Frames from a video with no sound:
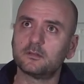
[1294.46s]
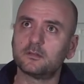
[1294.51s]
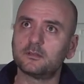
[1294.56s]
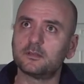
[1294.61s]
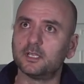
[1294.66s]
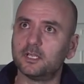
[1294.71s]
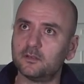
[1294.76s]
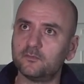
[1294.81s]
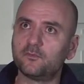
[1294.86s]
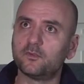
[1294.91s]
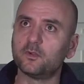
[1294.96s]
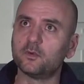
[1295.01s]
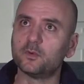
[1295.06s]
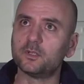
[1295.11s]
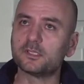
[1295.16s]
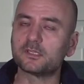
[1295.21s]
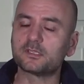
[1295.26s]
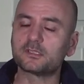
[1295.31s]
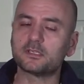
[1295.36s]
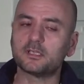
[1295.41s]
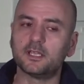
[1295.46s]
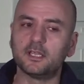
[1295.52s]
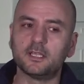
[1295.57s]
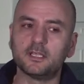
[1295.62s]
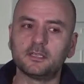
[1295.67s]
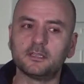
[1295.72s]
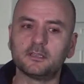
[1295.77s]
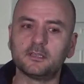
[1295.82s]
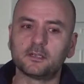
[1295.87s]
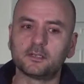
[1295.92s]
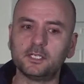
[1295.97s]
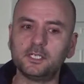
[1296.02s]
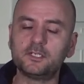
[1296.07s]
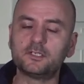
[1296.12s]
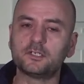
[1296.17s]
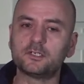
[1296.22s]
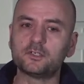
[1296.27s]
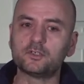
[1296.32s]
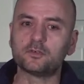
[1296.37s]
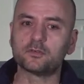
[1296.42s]
the influence and the
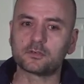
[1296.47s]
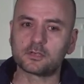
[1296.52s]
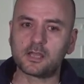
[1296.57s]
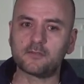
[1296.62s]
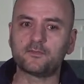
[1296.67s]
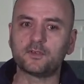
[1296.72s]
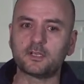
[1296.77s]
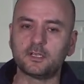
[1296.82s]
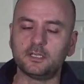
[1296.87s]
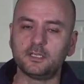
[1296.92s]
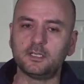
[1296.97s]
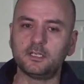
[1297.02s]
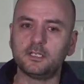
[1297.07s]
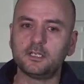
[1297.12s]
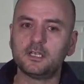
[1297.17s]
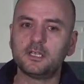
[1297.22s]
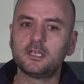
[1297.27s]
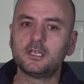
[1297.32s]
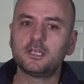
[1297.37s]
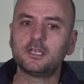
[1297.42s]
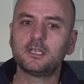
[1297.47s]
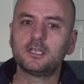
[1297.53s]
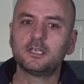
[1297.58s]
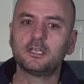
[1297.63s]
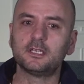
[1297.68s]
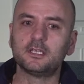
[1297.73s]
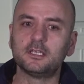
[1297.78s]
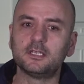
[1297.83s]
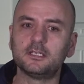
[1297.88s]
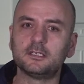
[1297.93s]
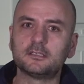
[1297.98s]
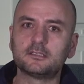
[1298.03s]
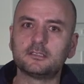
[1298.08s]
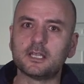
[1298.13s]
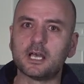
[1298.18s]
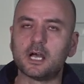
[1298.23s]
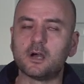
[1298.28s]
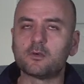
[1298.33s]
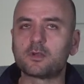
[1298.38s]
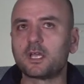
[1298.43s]
region geographically is
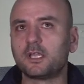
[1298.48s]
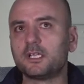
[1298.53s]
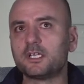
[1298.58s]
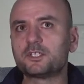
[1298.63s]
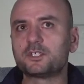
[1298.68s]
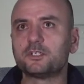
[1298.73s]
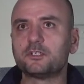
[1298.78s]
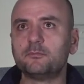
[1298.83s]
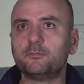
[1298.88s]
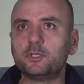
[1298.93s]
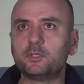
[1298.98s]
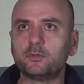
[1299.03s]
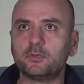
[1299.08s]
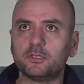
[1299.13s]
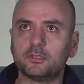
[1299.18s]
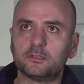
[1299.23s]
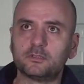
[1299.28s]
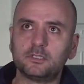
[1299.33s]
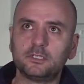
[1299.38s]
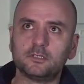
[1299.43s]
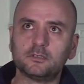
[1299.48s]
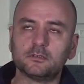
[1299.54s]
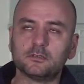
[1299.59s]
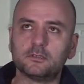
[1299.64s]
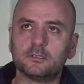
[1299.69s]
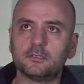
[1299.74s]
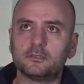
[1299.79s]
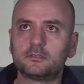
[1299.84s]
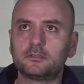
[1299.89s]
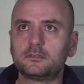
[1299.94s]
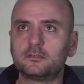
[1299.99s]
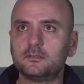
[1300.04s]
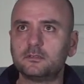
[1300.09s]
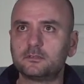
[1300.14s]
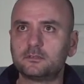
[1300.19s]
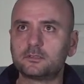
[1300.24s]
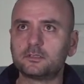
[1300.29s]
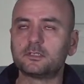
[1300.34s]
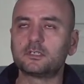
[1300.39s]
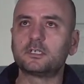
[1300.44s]
now kind of shared between, you know, the
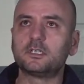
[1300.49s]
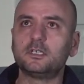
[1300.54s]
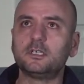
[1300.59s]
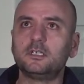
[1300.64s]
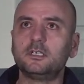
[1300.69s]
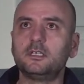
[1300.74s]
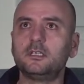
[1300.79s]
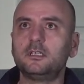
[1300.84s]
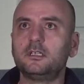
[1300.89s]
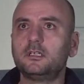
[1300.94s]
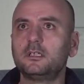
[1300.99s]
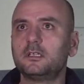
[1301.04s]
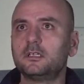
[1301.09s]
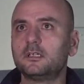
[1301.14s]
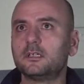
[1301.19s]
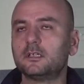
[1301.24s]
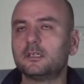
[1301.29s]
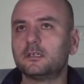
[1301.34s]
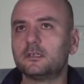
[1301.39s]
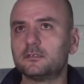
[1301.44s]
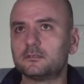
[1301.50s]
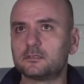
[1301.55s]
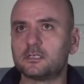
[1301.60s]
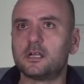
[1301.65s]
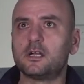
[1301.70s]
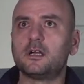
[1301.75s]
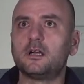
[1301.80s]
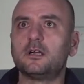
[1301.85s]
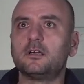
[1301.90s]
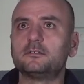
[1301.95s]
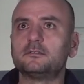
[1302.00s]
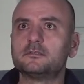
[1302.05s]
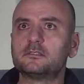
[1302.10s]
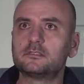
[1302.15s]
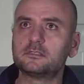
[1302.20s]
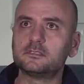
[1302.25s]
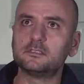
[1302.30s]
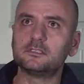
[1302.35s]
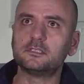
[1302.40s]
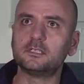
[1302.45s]
Turkey, Iran,
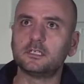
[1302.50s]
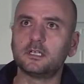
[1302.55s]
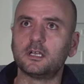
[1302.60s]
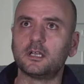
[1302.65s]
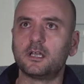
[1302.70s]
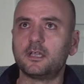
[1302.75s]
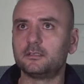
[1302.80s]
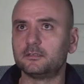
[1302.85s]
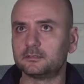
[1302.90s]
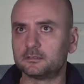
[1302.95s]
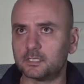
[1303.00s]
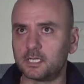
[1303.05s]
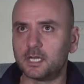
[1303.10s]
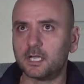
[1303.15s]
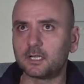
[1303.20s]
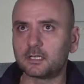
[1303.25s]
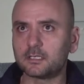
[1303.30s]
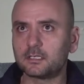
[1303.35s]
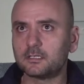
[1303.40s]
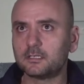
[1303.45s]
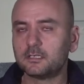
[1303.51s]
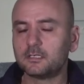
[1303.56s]
Syria, and Iraq.